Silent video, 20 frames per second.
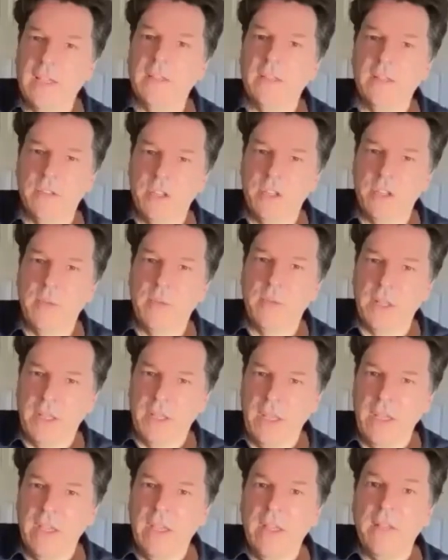
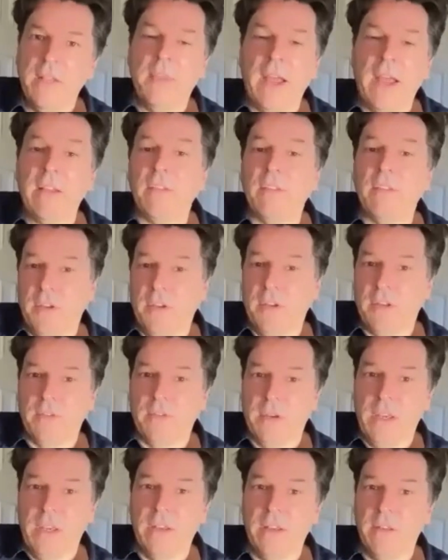legitimately. That's
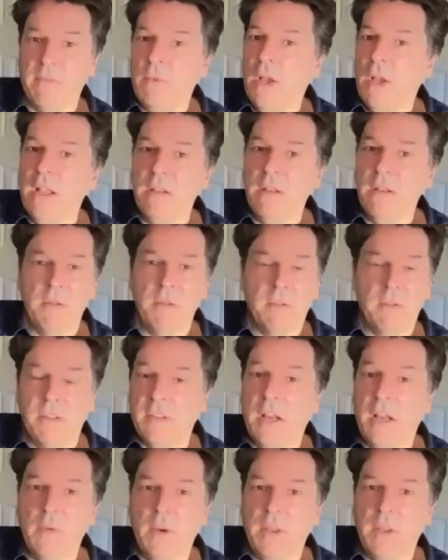victory. Not It's
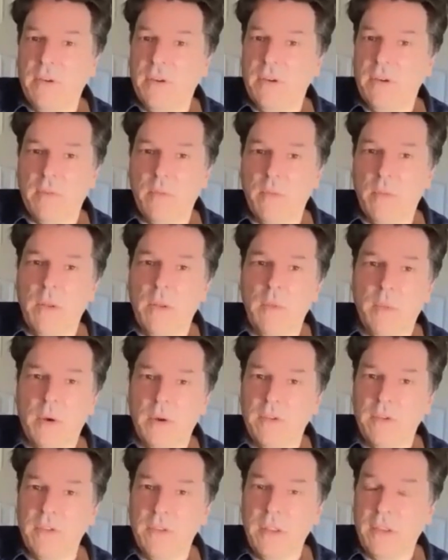not whether it's one
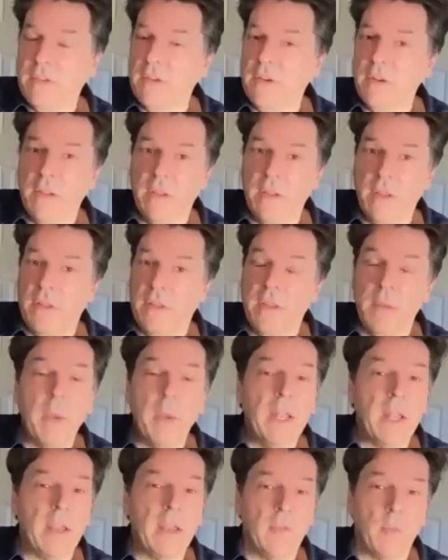person necessarily the other. They
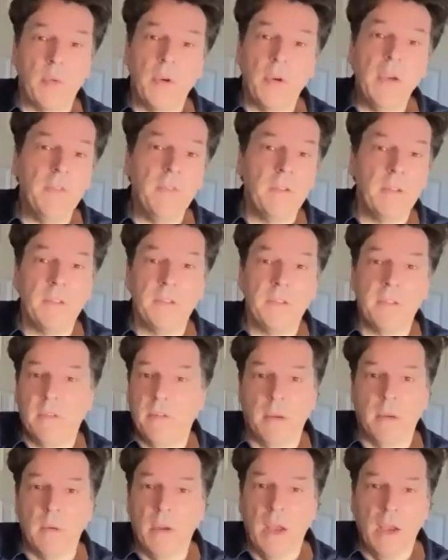might have a preference.
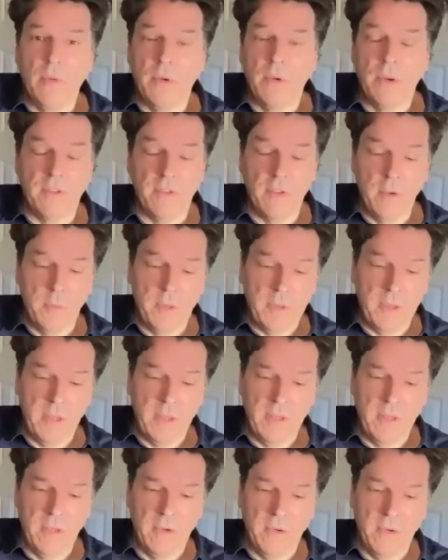I would assume that they
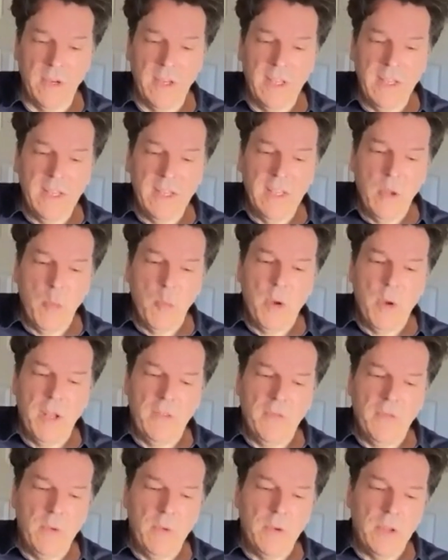do, but
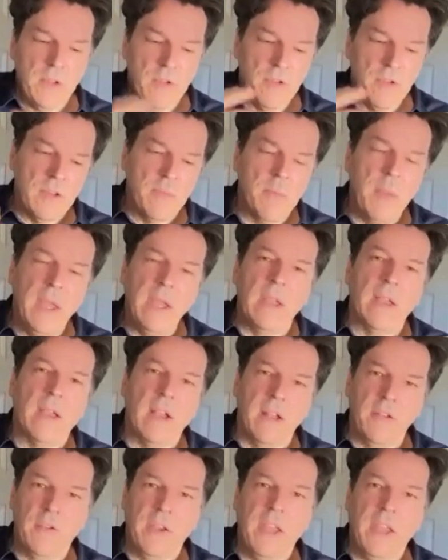if you can just make a
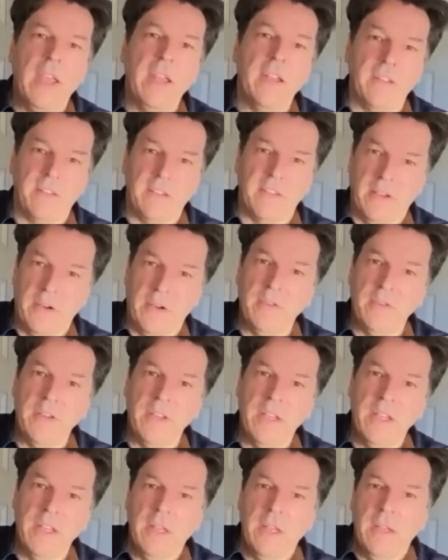country hate itself,
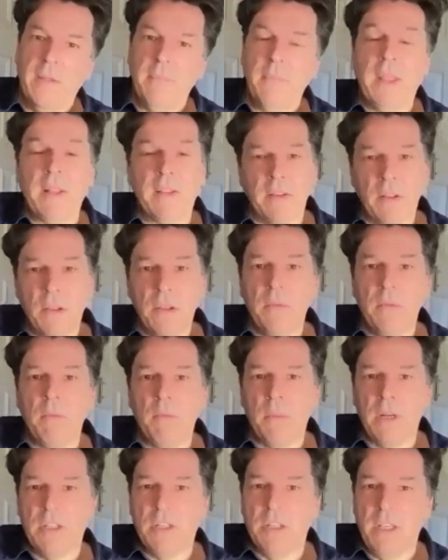that's a
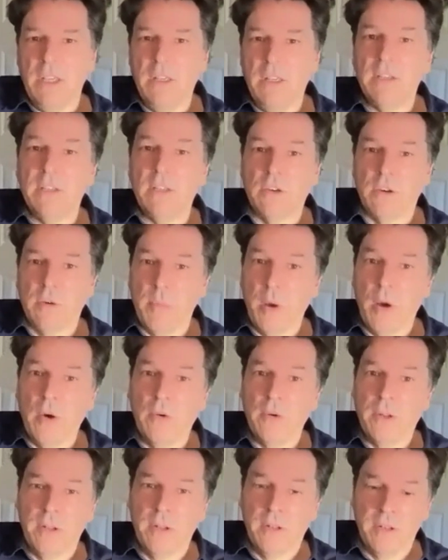much easier
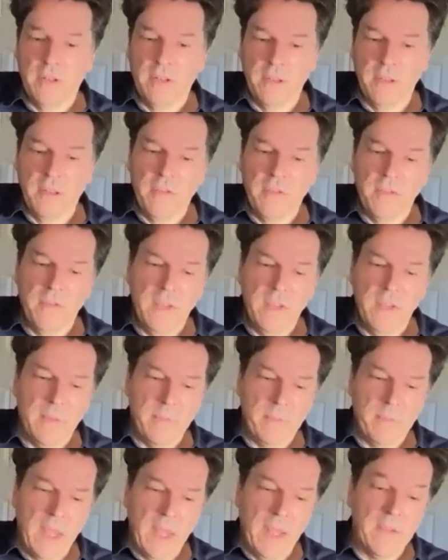opponent to
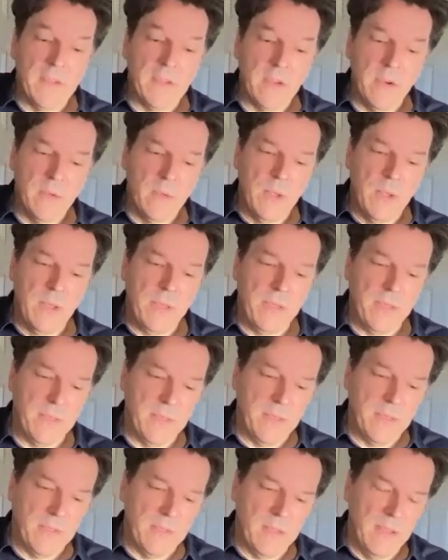defeat. And so, with
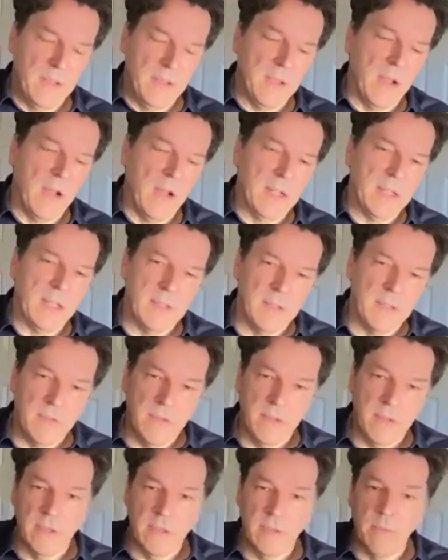in the context of
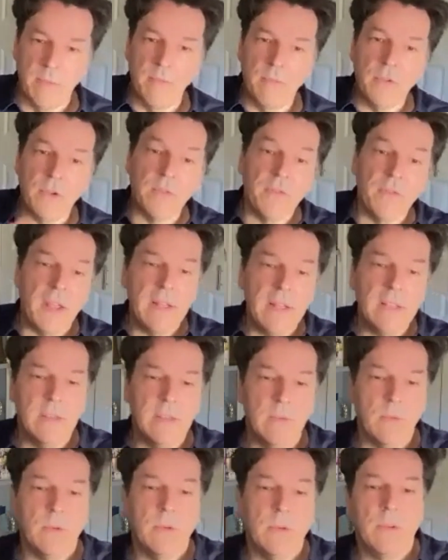the sort of fantasy
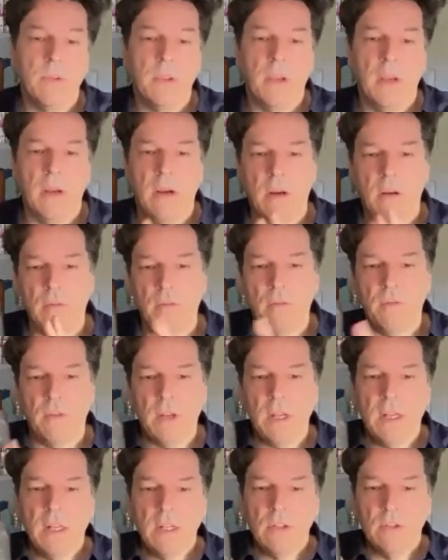world of
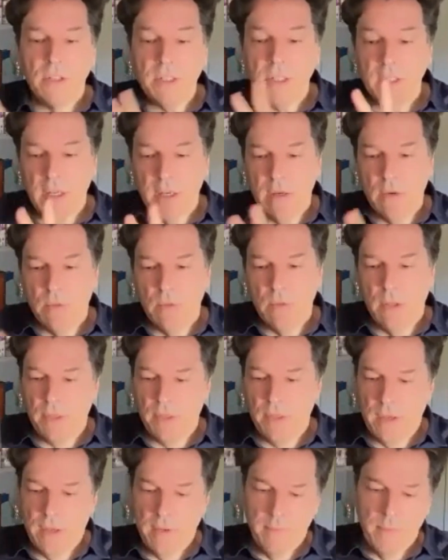Tristia with
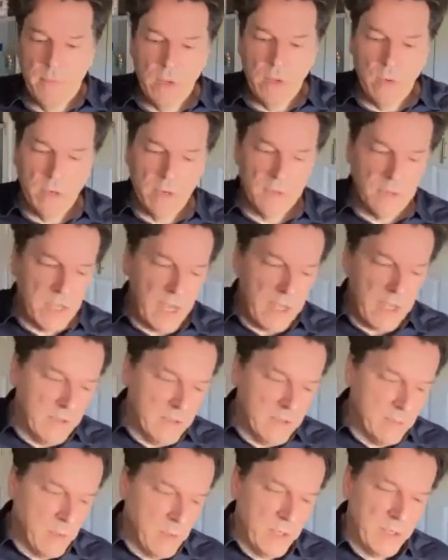the Court of
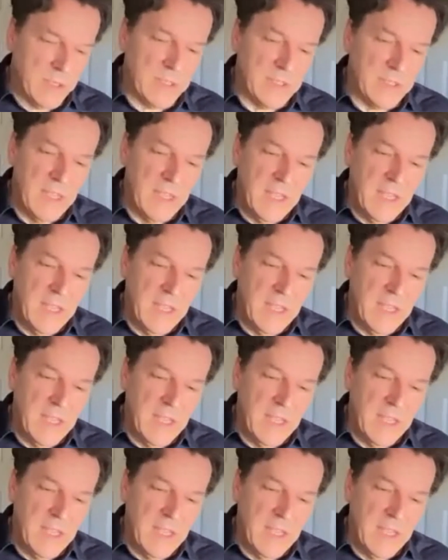Shadows books,